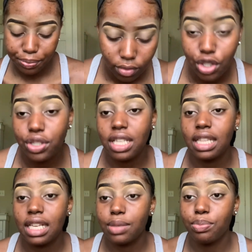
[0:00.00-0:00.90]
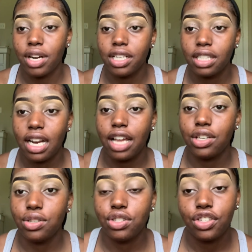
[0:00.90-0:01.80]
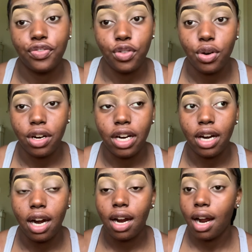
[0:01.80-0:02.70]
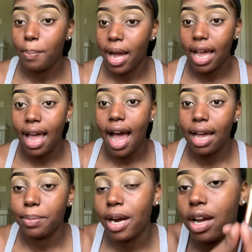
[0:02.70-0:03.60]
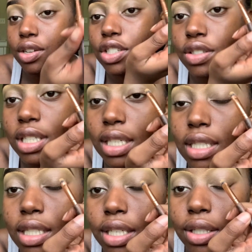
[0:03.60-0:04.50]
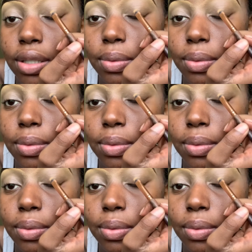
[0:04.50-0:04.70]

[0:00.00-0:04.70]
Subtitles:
using this brush that I used for my eyebrows to conceal.